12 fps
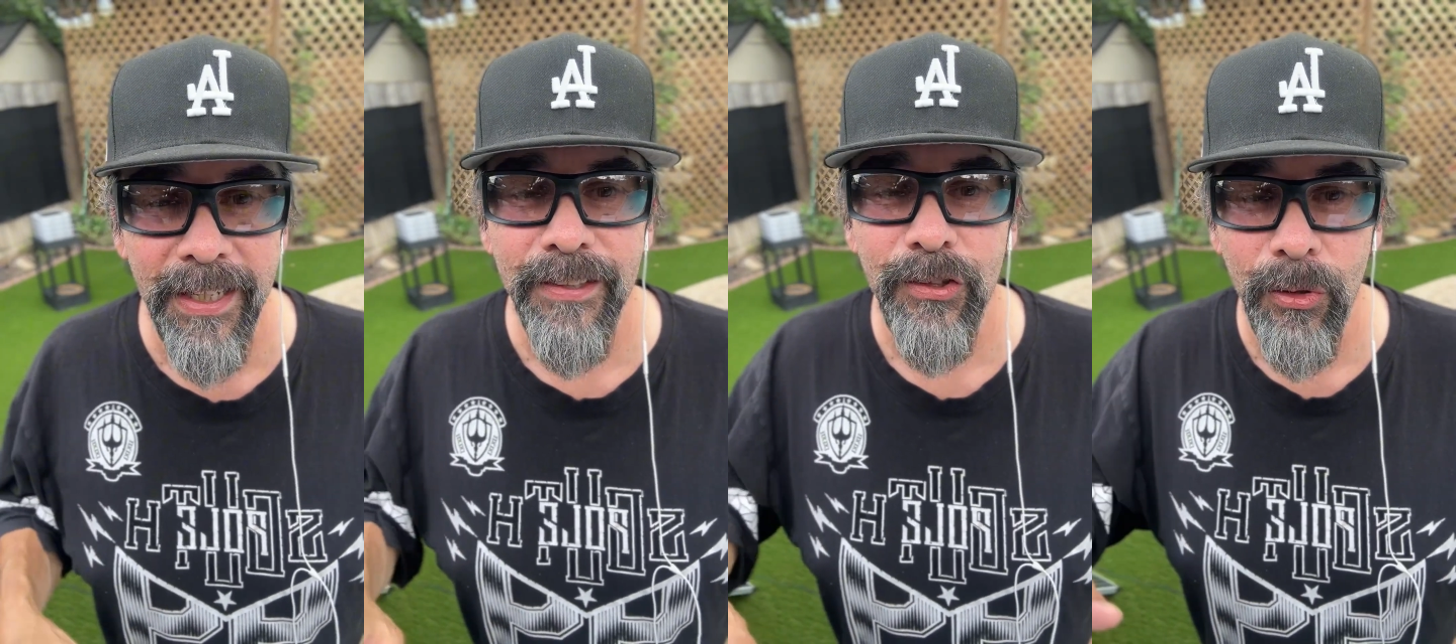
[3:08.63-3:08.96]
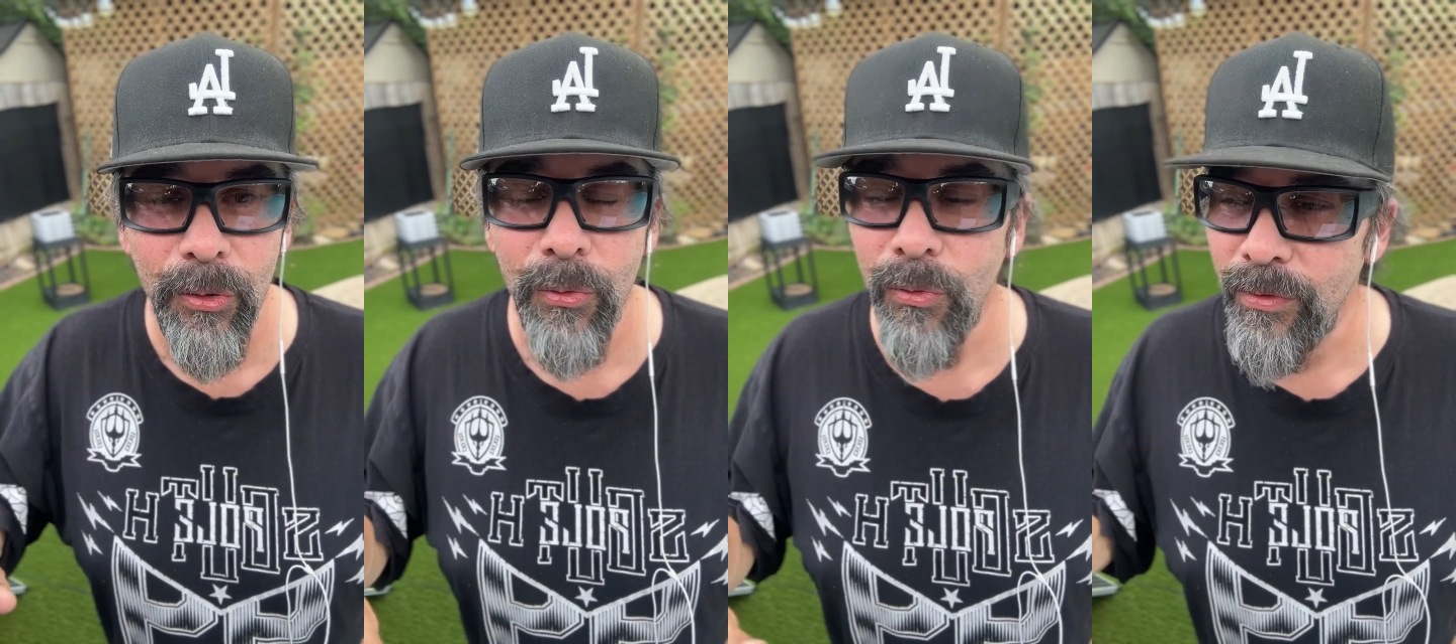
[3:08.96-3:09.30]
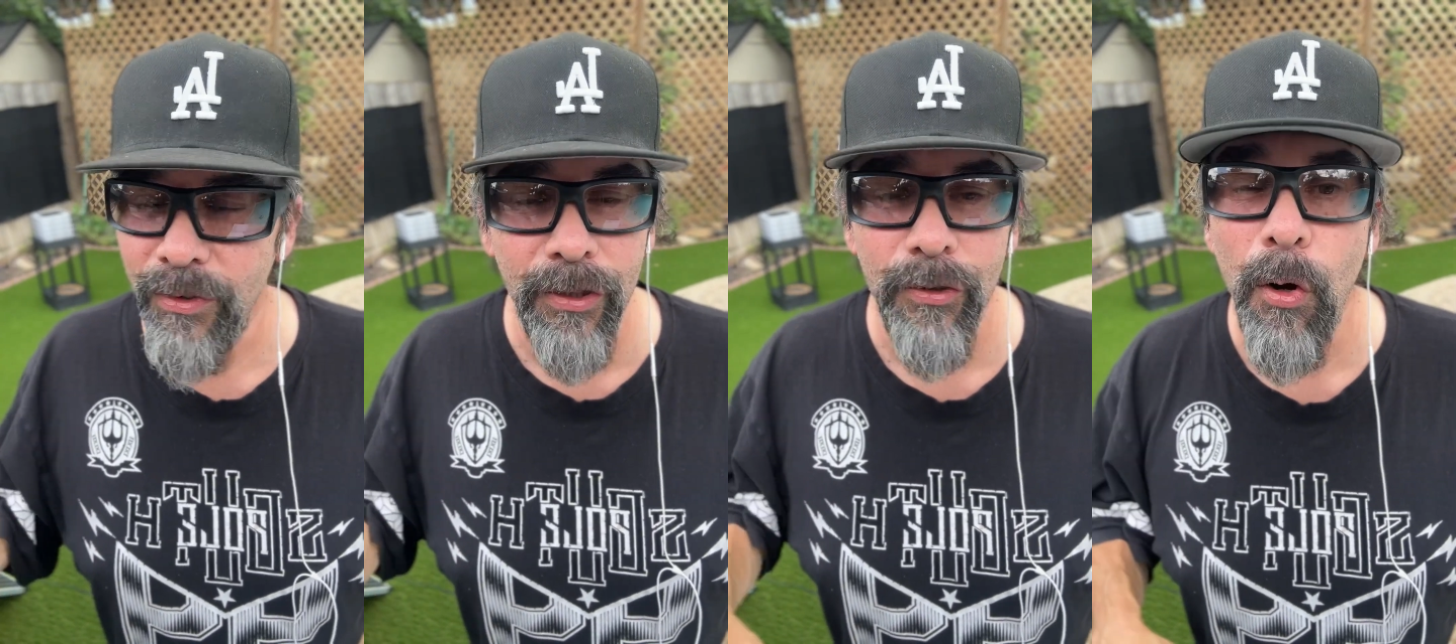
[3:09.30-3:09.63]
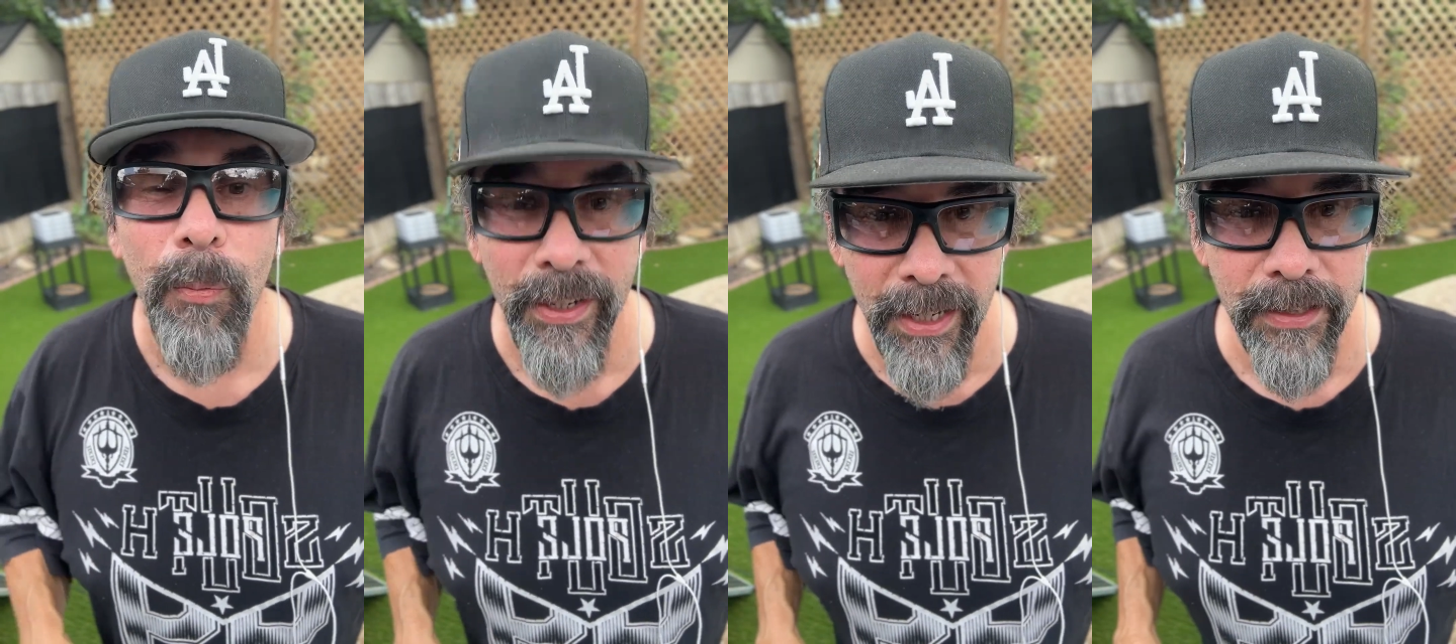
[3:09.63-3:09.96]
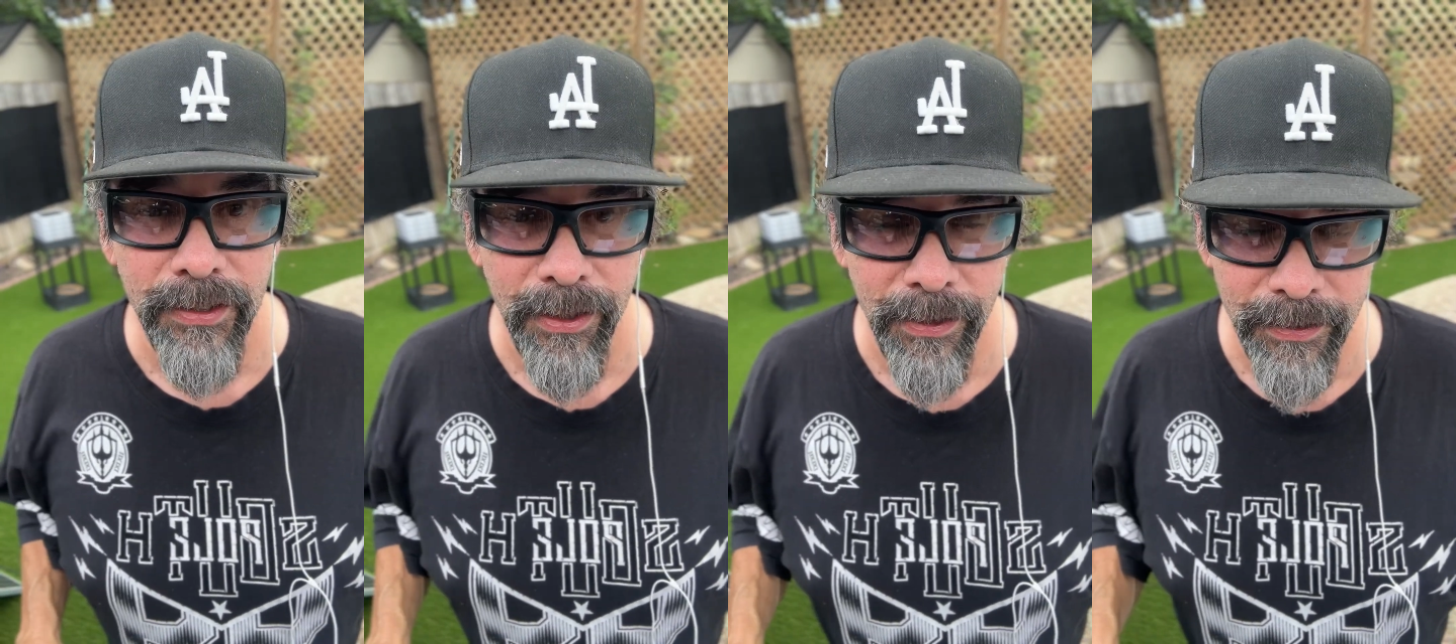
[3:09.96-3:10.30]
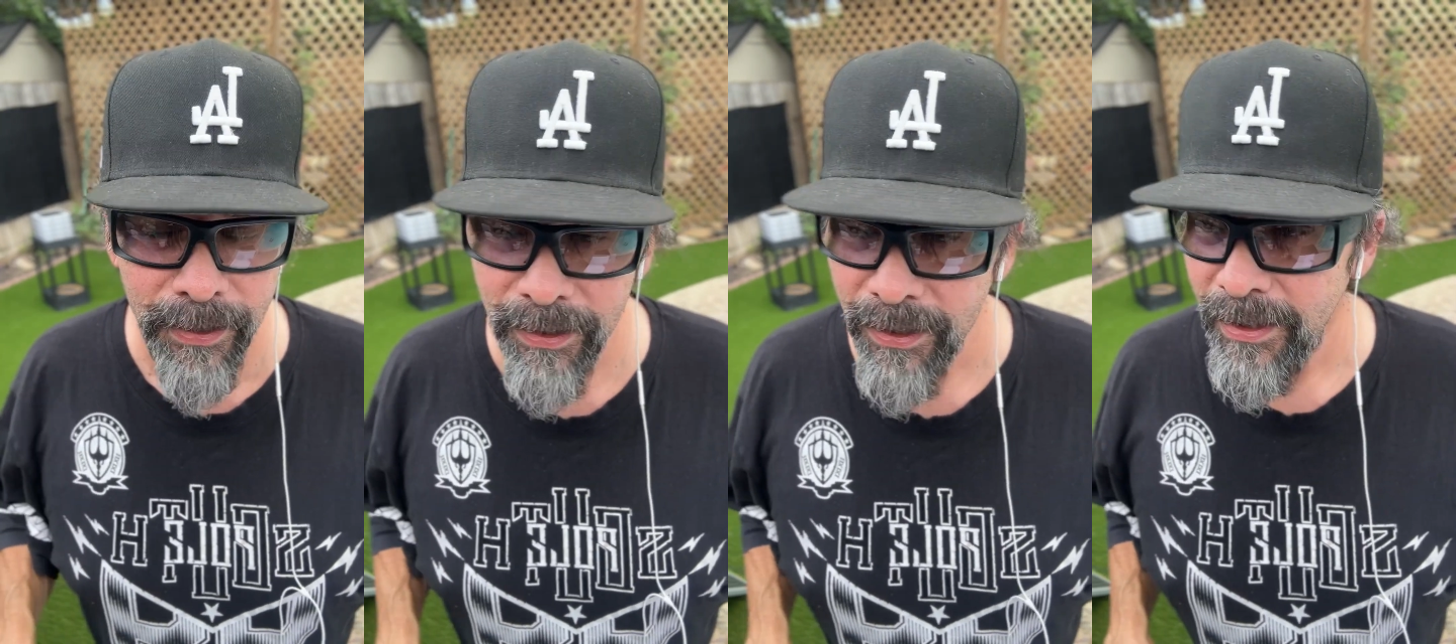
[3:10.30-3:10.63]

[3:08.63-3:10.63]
and so nobody gets hurt.